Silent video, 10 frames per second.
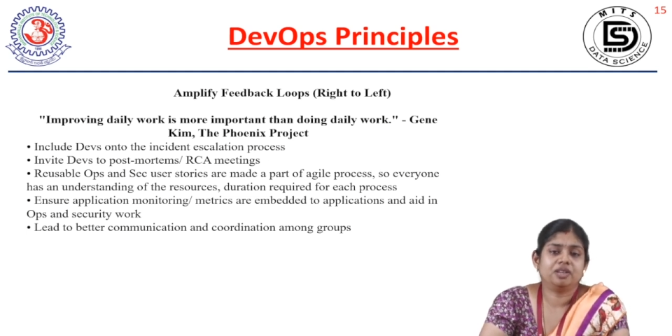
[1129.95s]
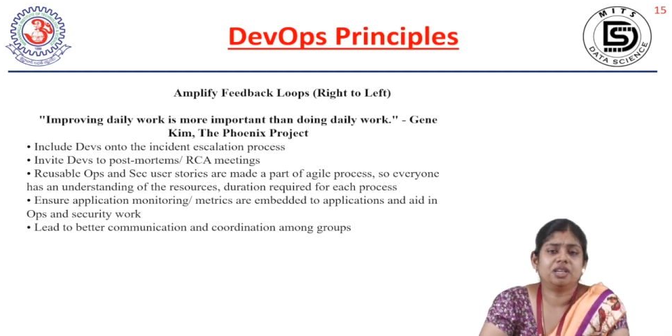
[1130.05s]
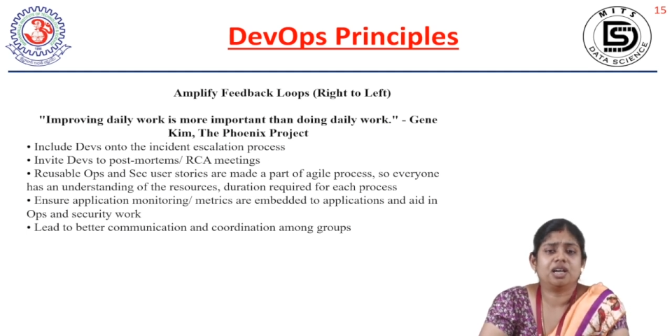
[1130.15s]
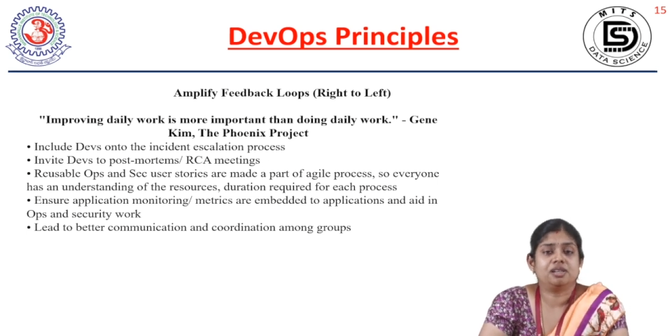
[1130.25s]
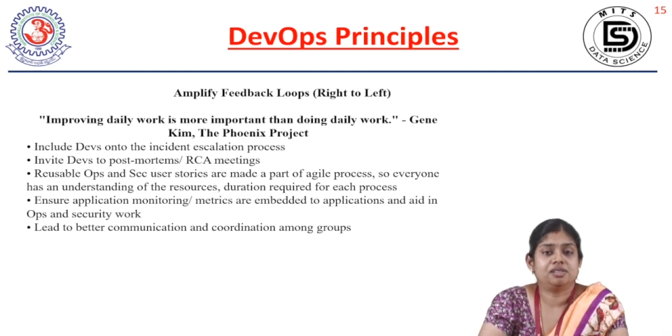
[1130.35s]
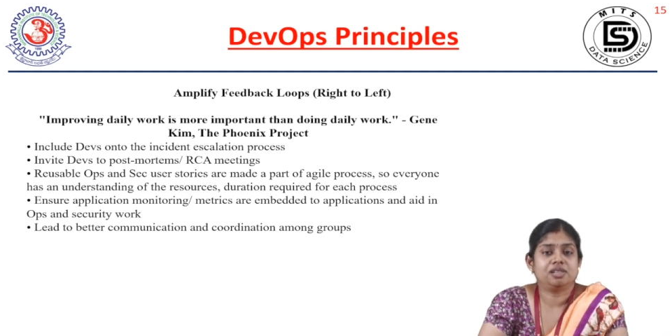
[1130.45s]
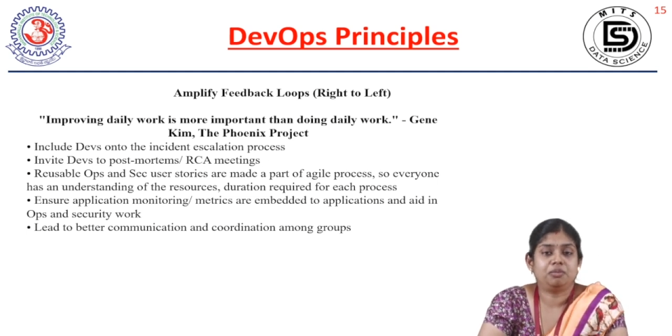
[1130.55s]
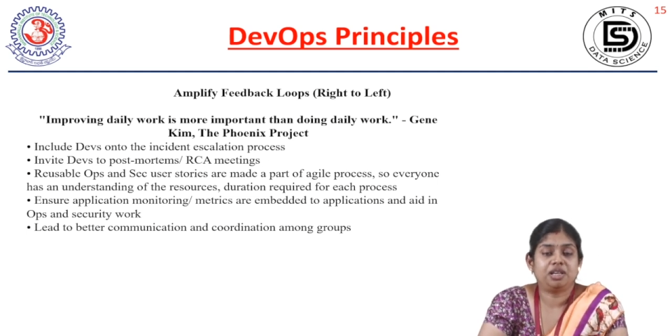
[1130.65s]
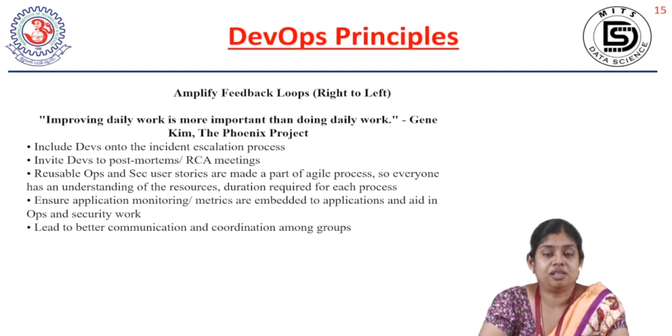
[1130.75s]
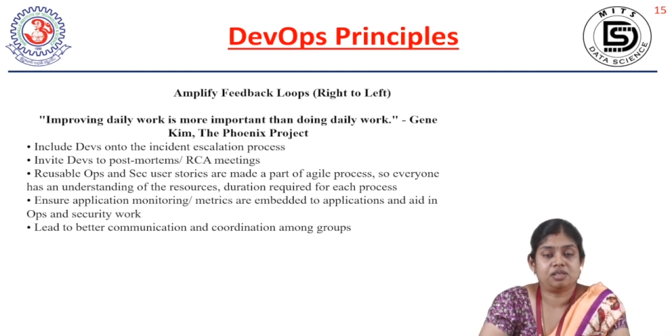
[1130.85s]
RCA
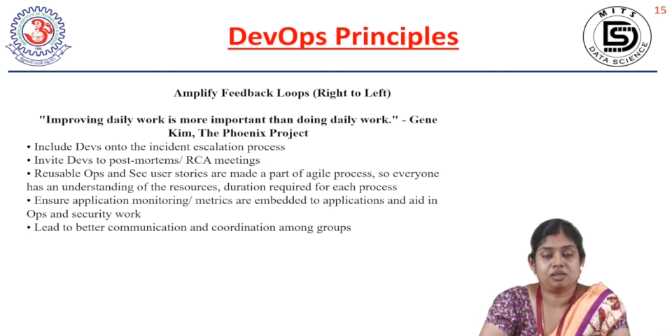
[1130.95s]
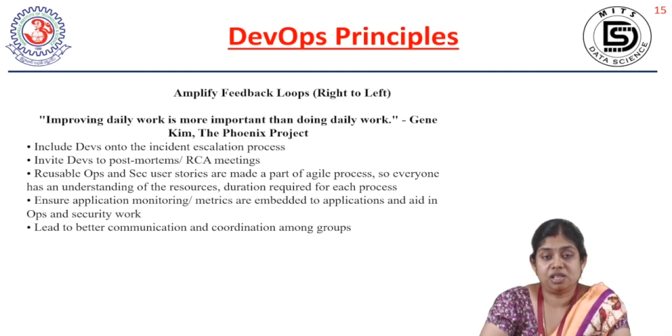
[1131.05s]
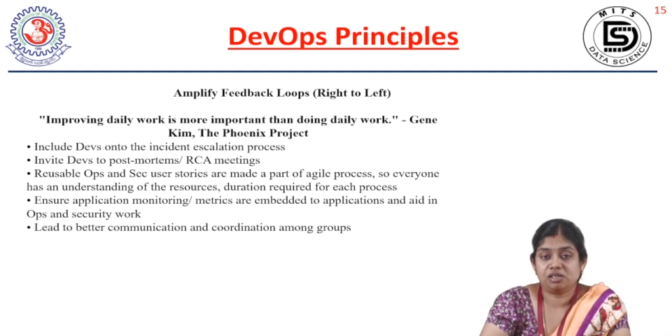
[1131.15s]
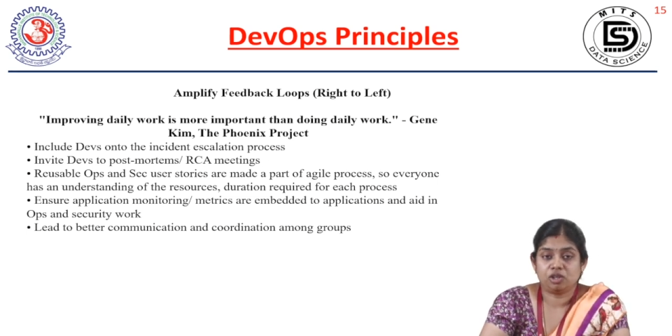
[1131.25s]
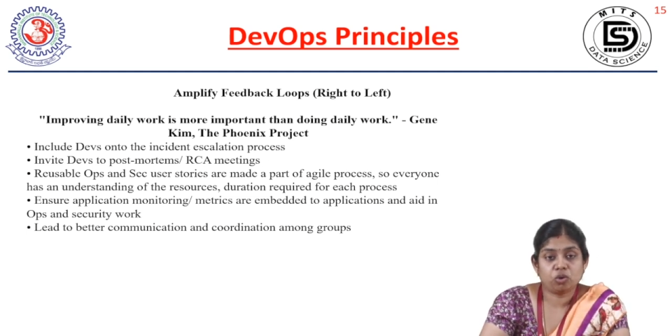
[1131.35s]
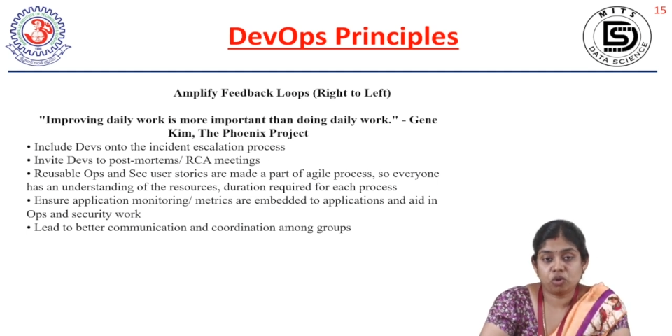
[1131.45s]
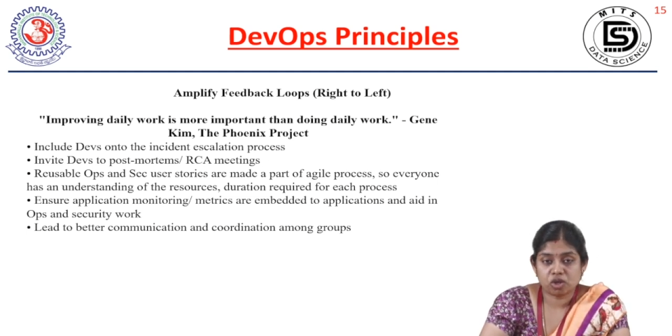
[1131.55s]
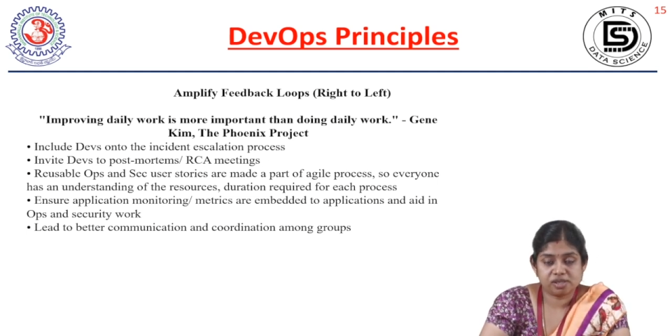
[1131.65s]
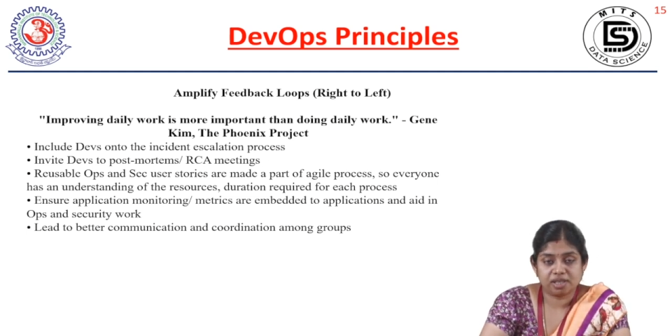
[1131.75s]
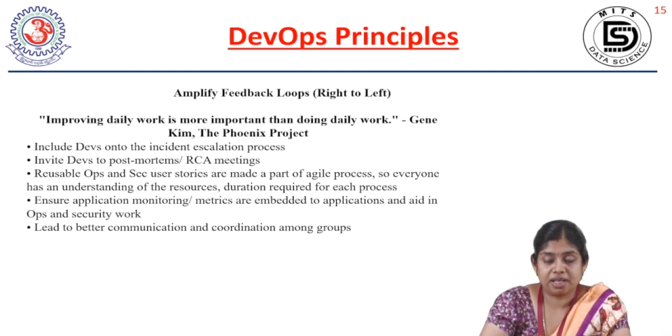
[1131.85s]
meetings means root cause
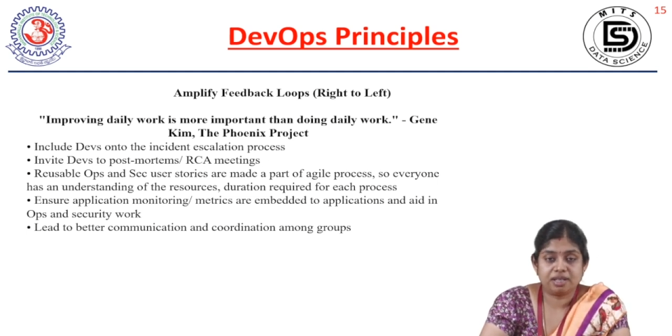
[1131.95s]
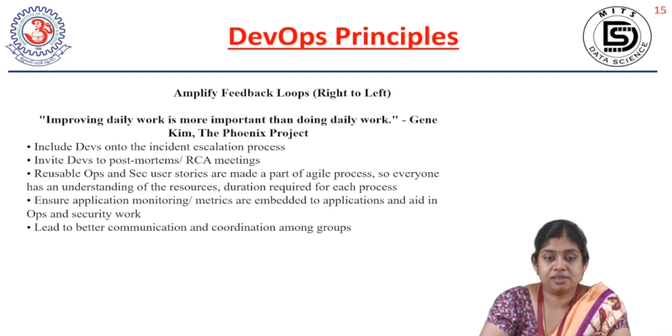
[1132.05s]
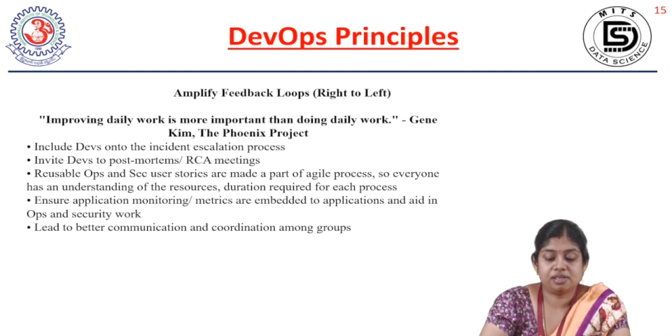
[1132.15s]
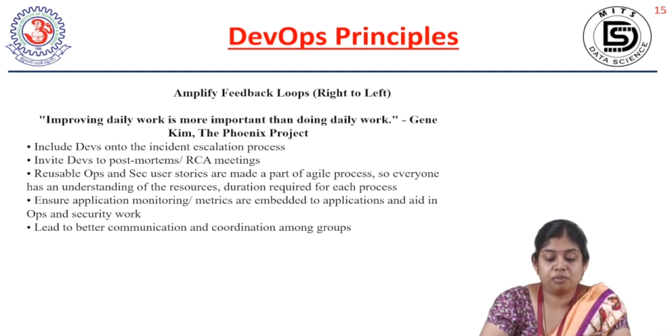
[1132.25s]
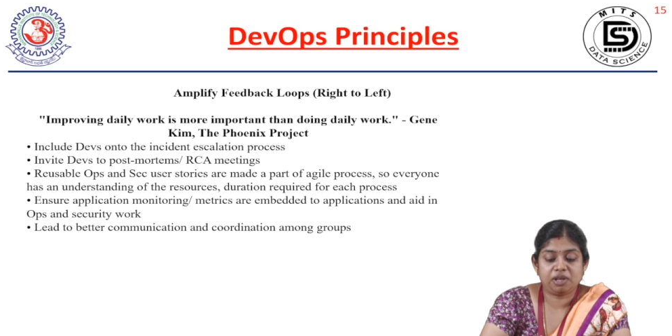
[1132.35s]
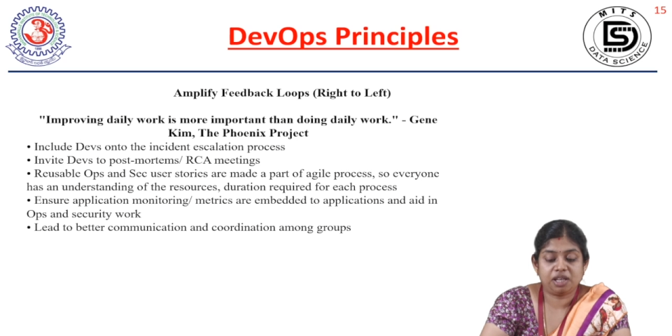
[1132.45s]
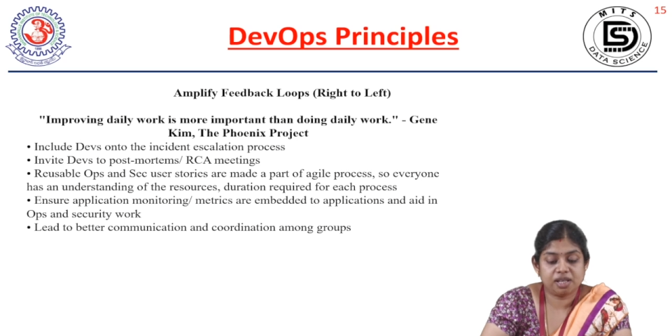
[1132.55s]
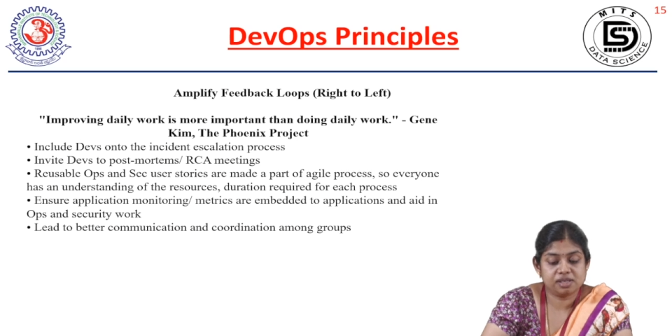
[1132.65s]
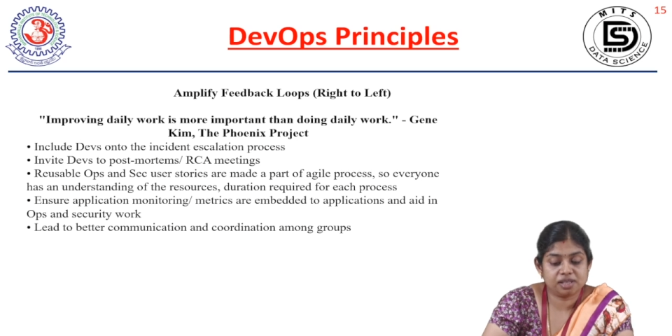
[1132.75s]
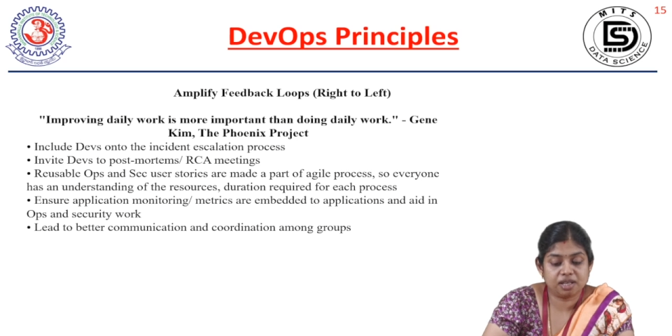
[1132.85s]
analysis
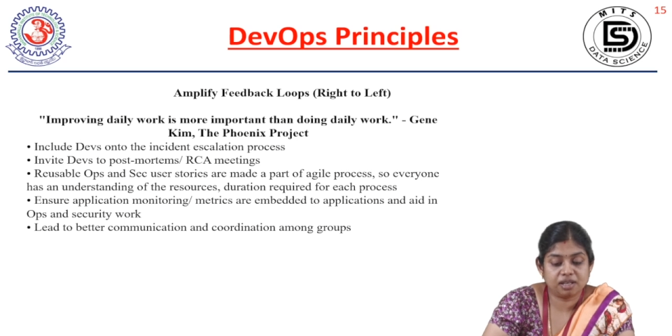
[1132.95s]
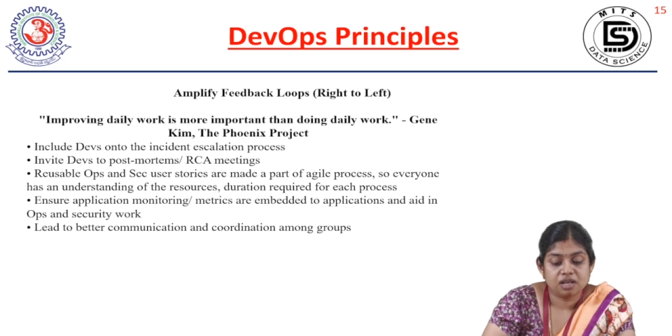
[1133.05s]
meetings and